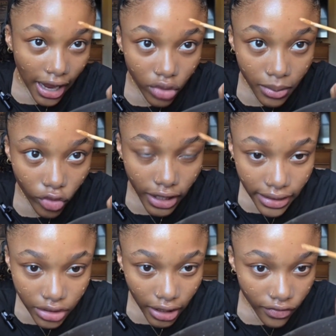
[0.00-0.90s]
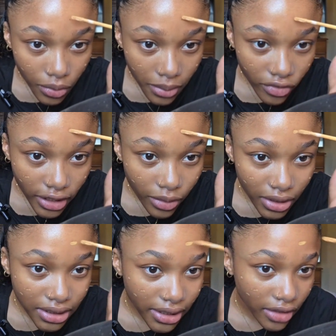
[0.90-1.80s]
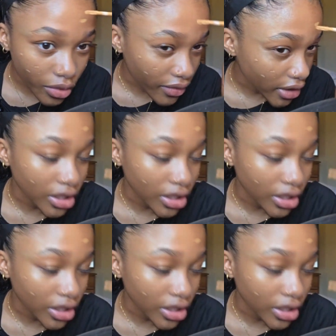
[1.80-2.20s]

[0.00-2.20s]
I have one on my forehead. Should I cover the one on my forehead? Well, it's gonna get covered with